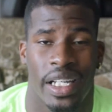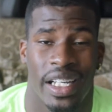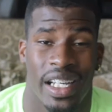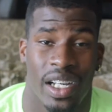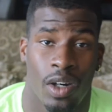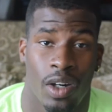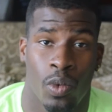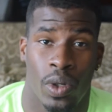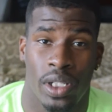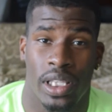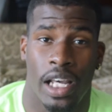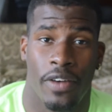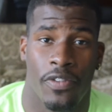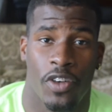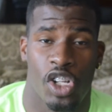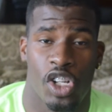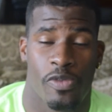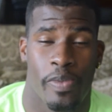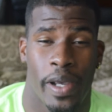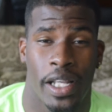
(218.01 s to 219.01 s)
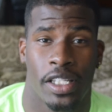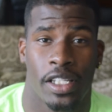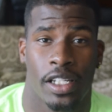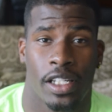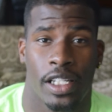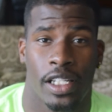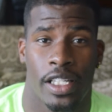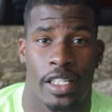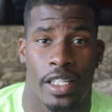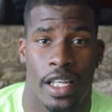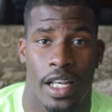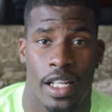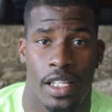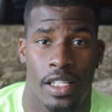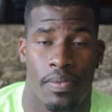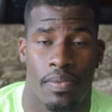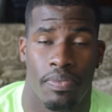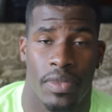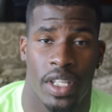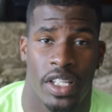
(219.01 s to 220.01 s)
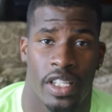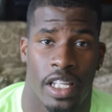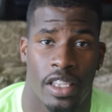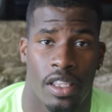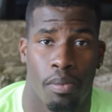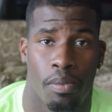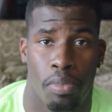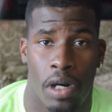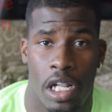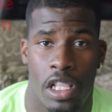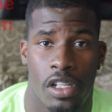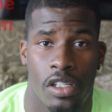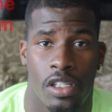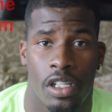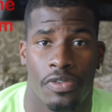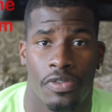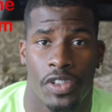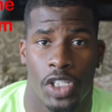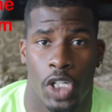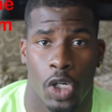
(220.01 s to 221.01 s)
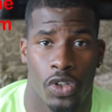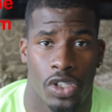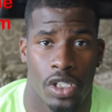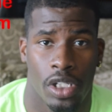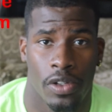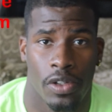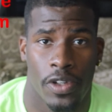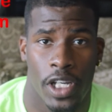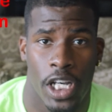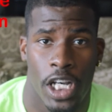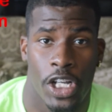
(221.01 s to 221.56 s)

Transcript: And what that verse basically says is that the brothers of Joseph